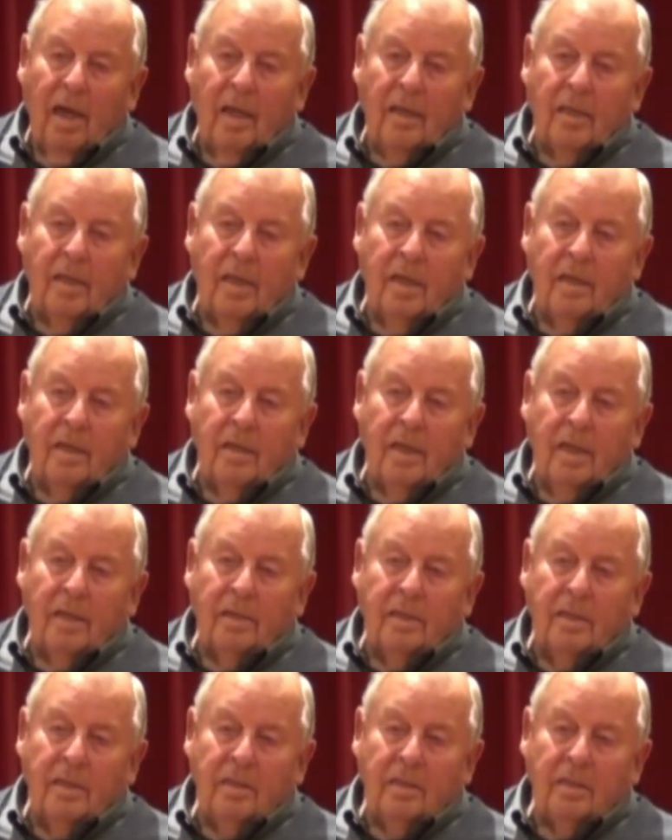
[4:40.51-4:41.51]
And then in
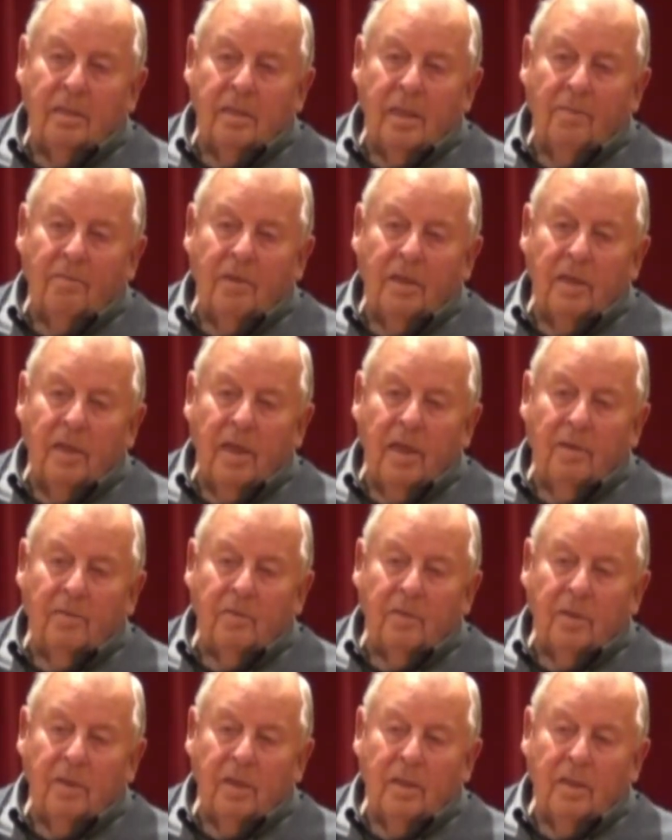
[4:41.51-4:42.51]
1970,
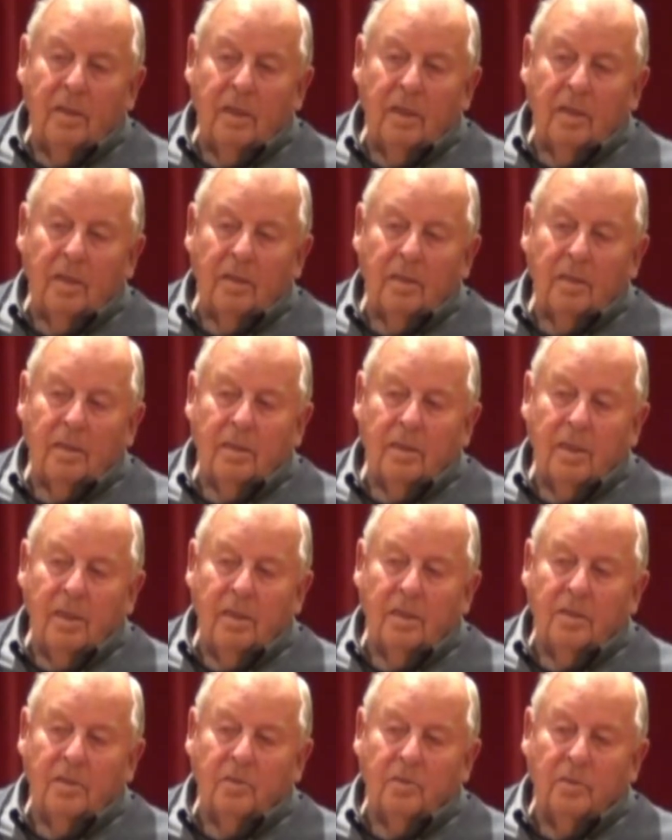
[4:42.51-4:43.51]
after the
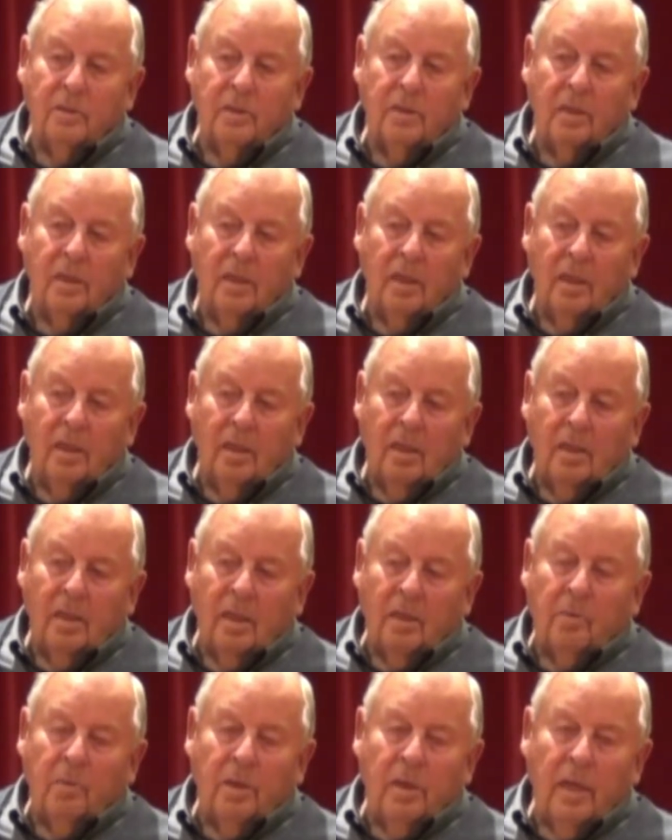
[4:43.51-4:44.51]
industries
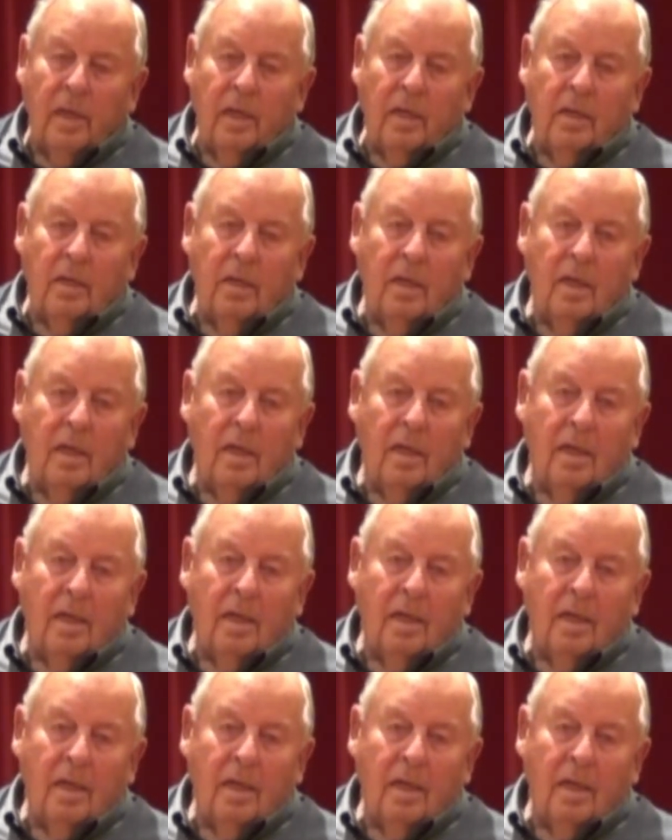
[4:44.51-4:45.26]
liquidated,